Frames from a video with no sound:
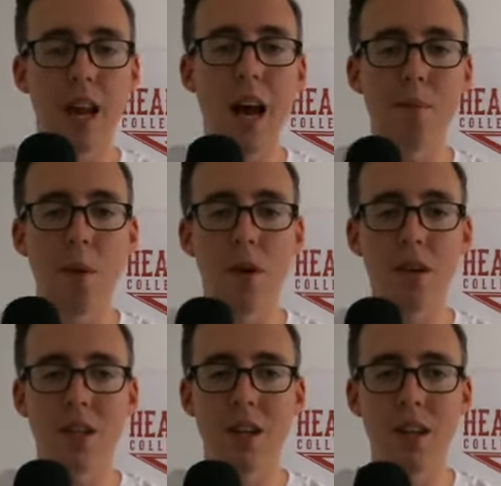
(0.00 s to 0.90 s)

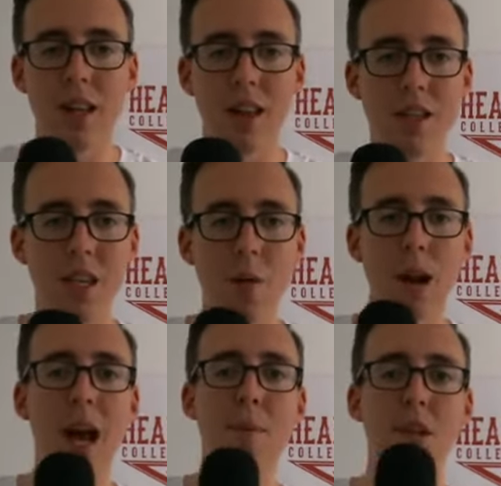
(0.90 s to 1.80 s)
Cowboys, and let's see what
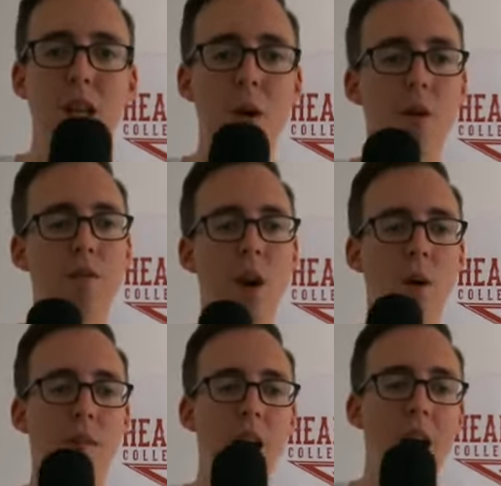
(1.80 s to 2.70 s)
happens going forward.